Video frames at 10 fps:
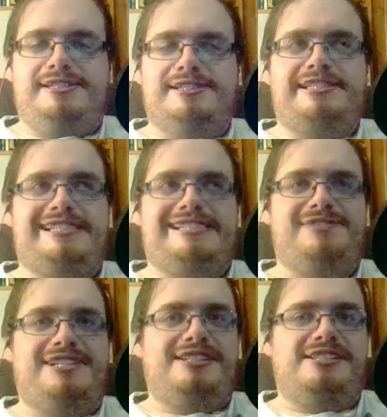I have to
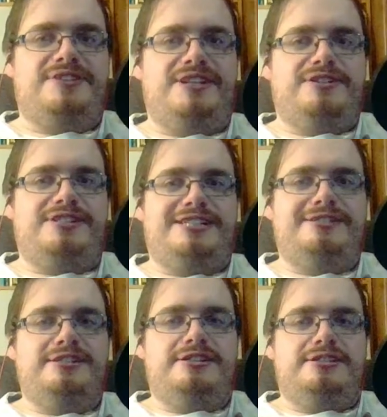get this video done.
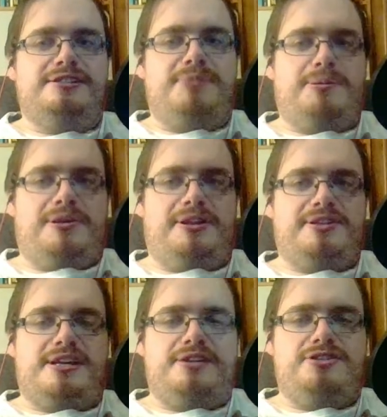People on the
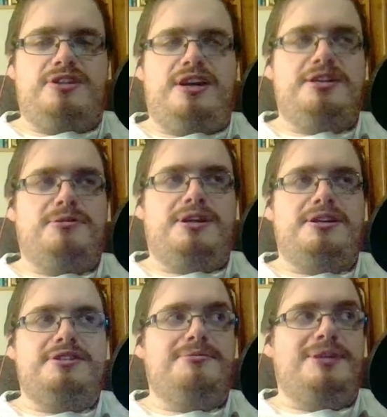side, John, you're working
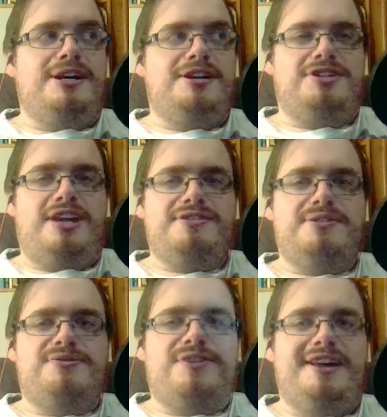too much. Have some
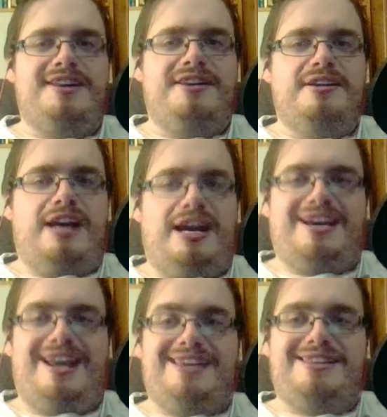fun. I
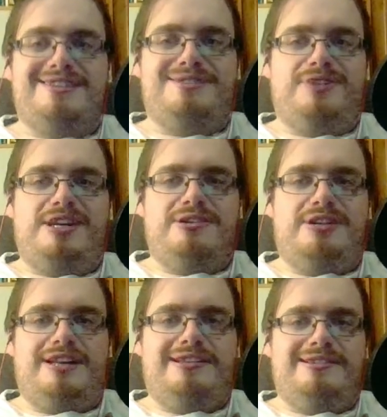gotta get this video done.